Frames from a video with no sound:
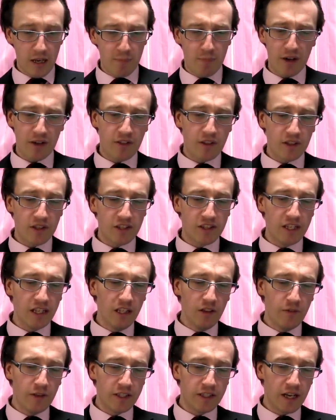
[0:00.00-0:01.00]
But the
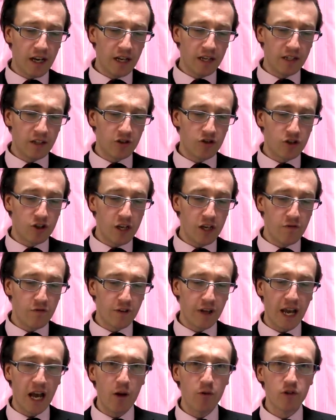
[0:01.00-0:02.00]
silver-tongued chief
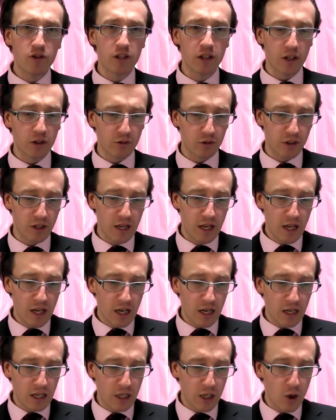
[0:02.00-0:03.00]
counsellor,
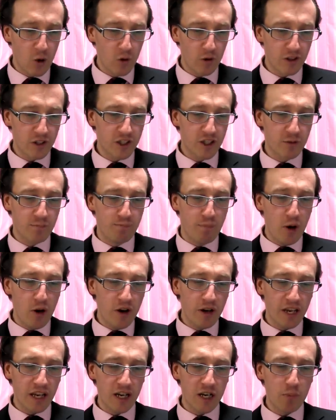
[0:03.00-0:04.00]
Lord
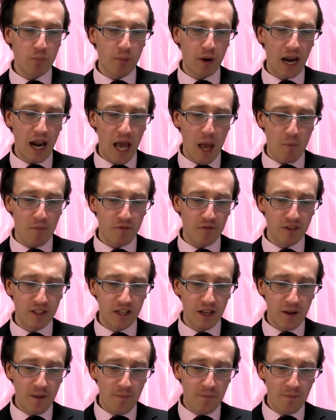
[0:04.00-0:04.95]
Spurgin Plamft,